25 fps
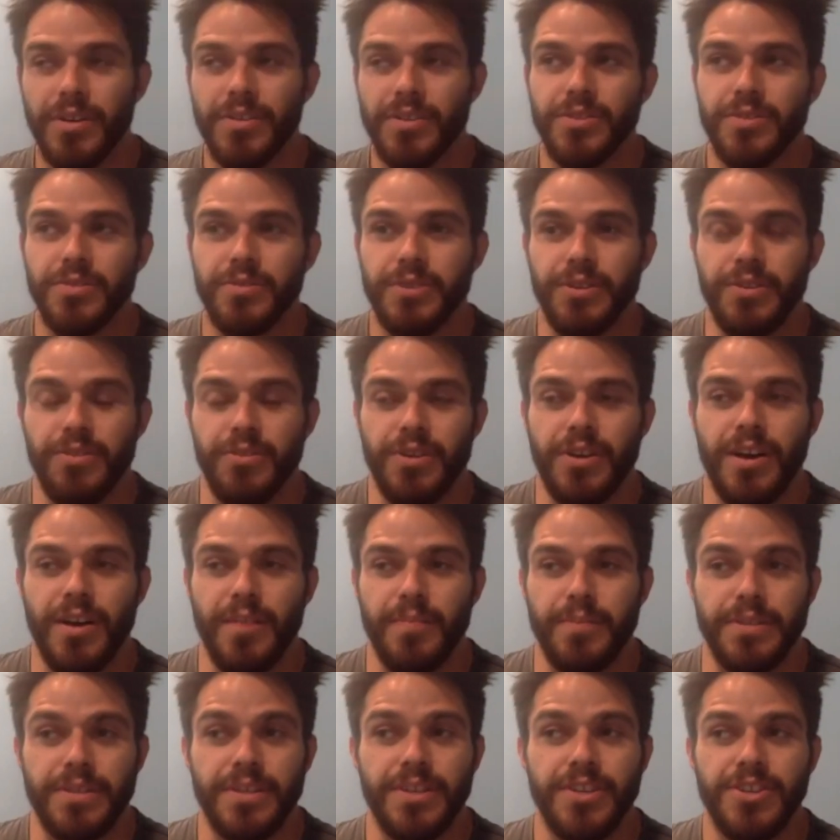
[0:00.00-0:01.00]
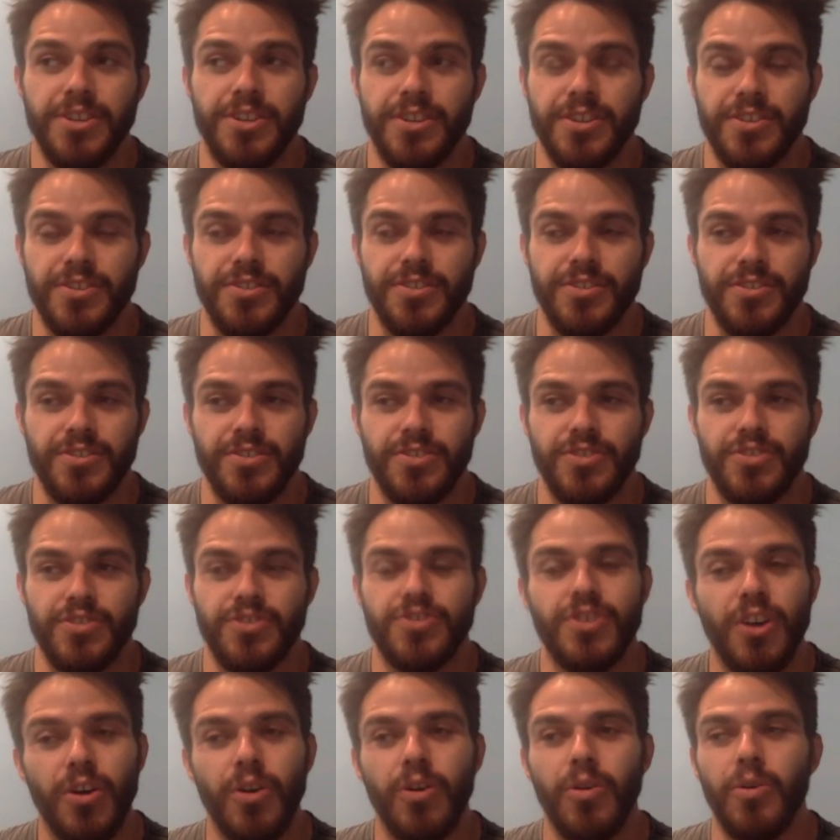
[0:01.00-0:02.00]
also, you know, competition is just
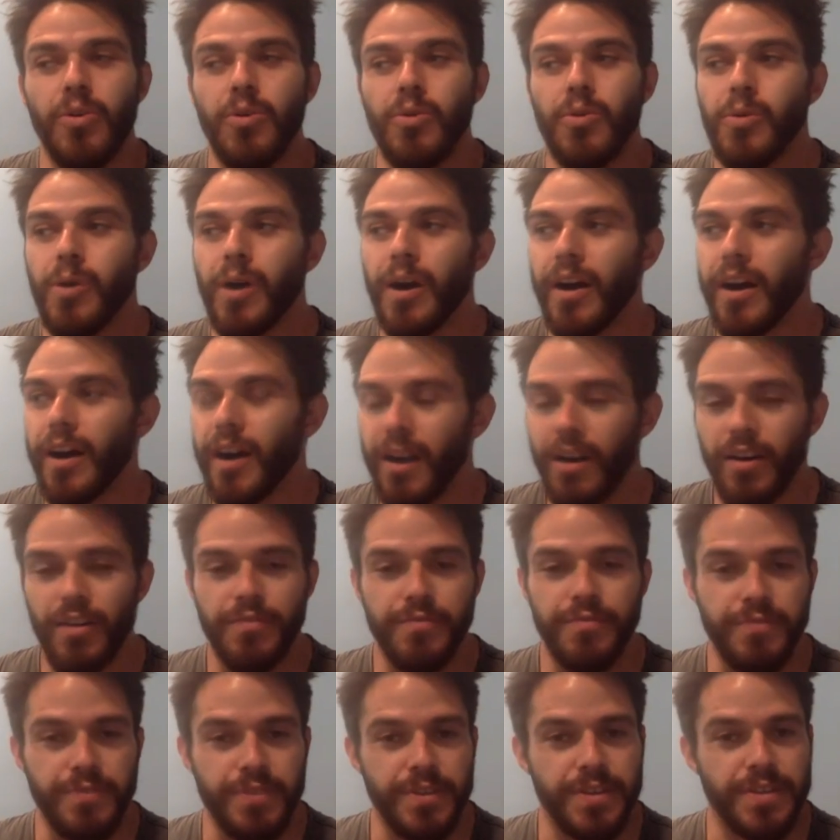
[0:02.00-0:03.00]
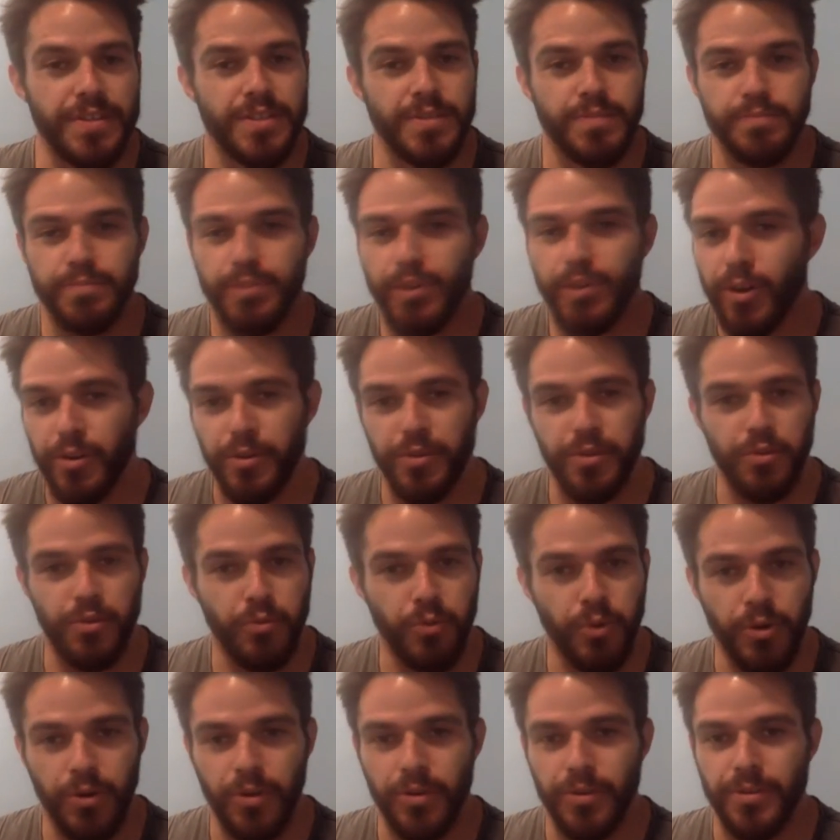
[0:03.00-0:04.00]
so of this part of the
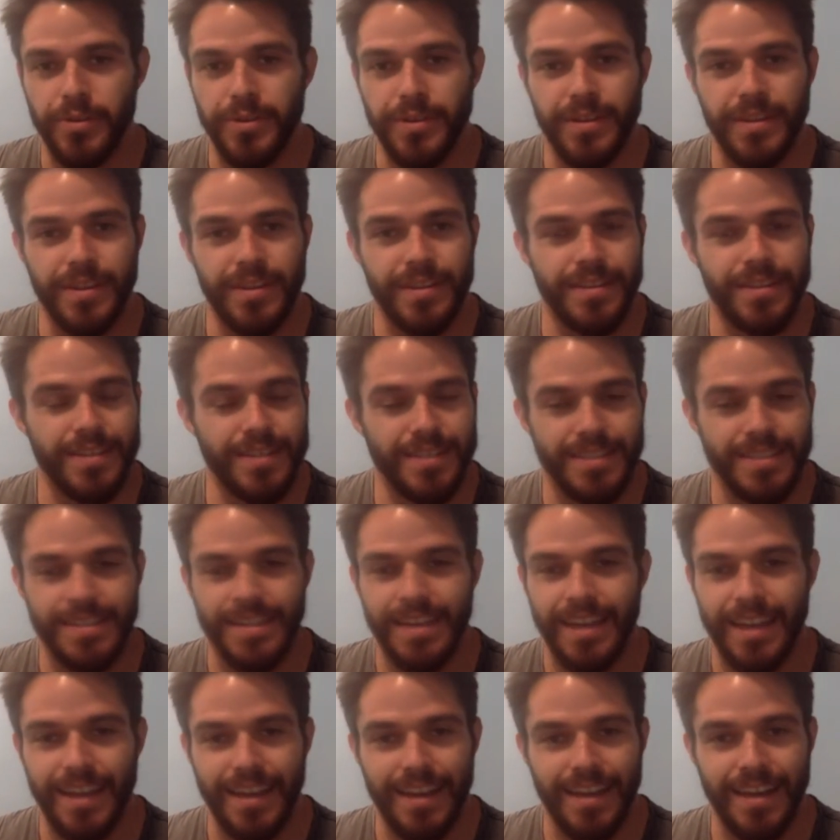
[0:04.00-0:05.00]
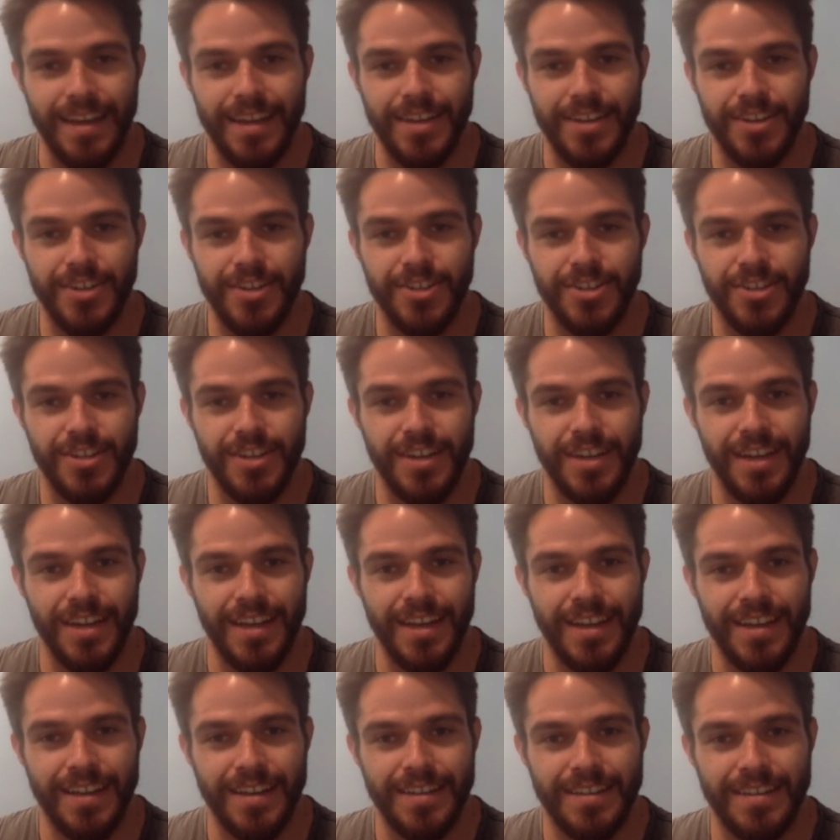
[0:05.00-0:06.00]
world at this day and age.
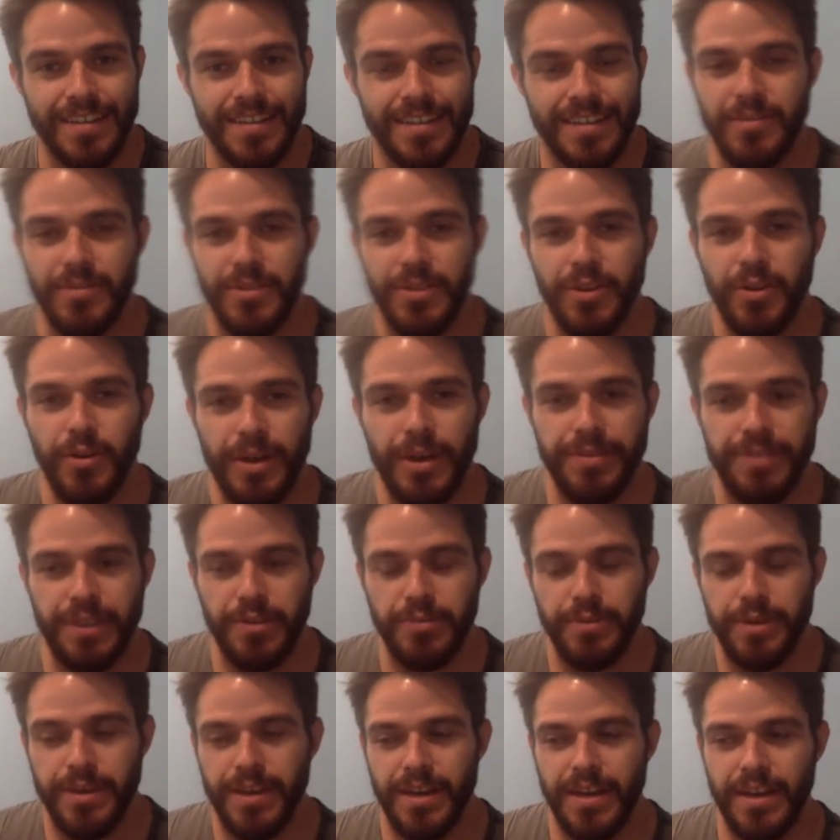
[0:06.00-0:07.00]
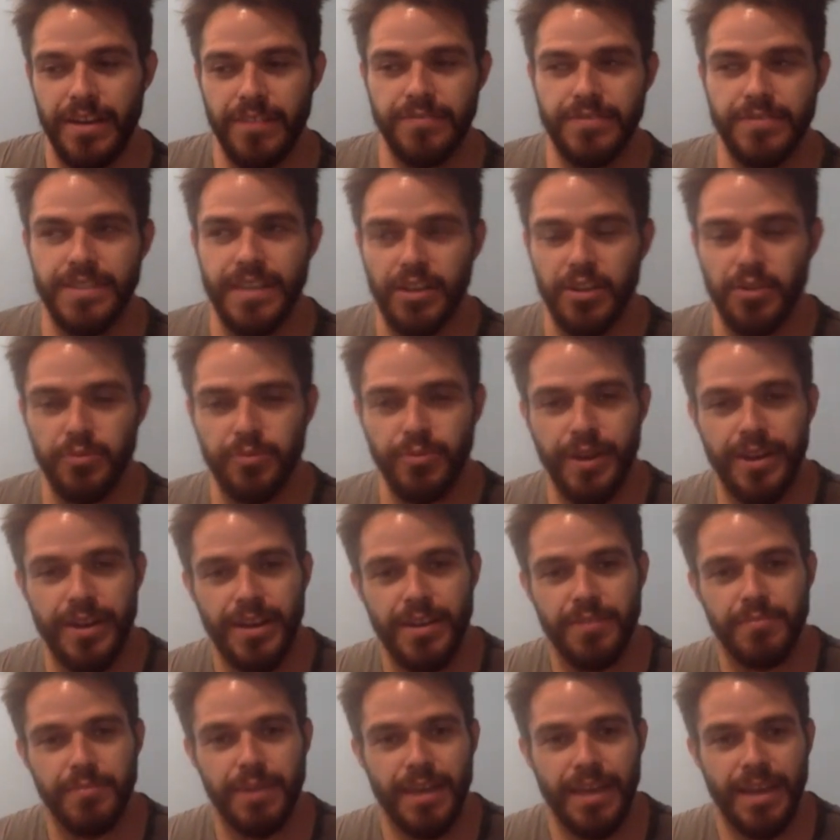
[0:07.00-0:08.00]
And, you know, I think we kind of celebrate
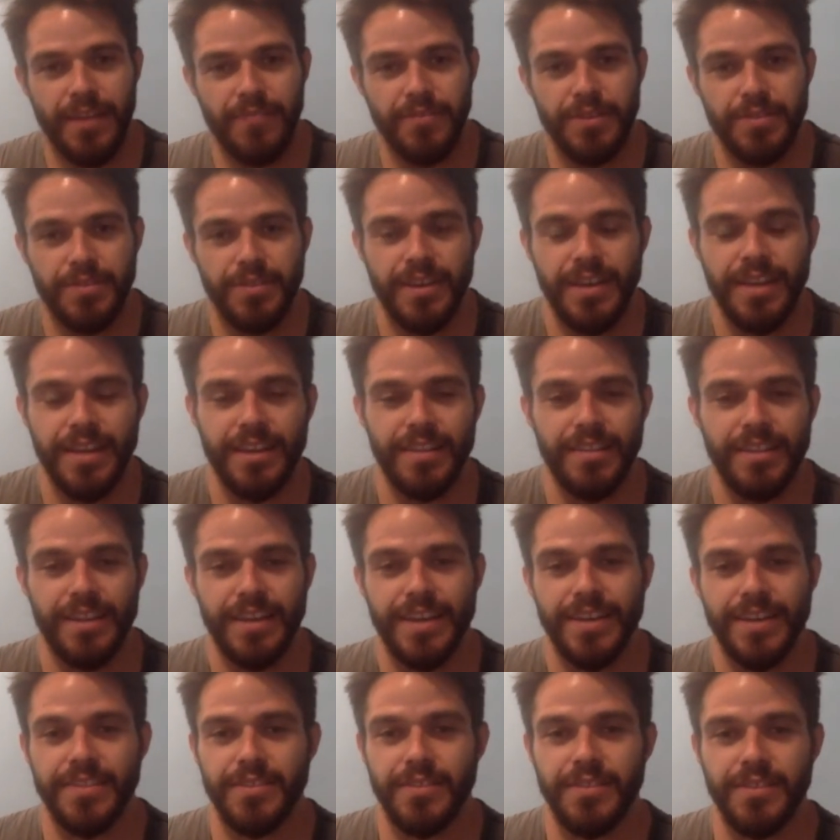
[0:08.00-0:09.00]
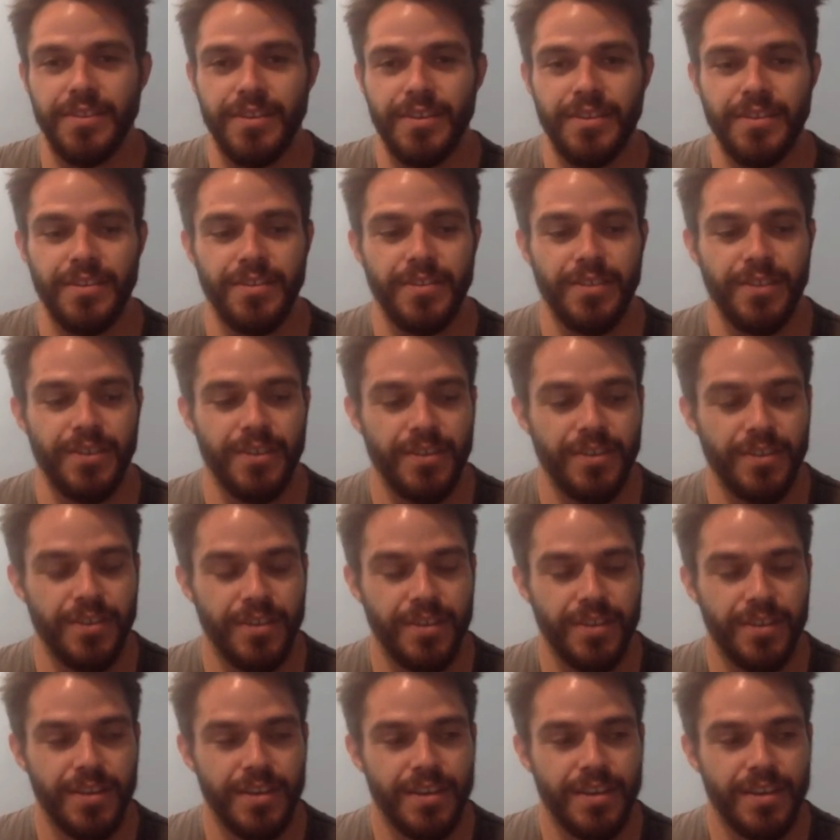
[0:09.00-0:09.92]
it and make everything into like the, the,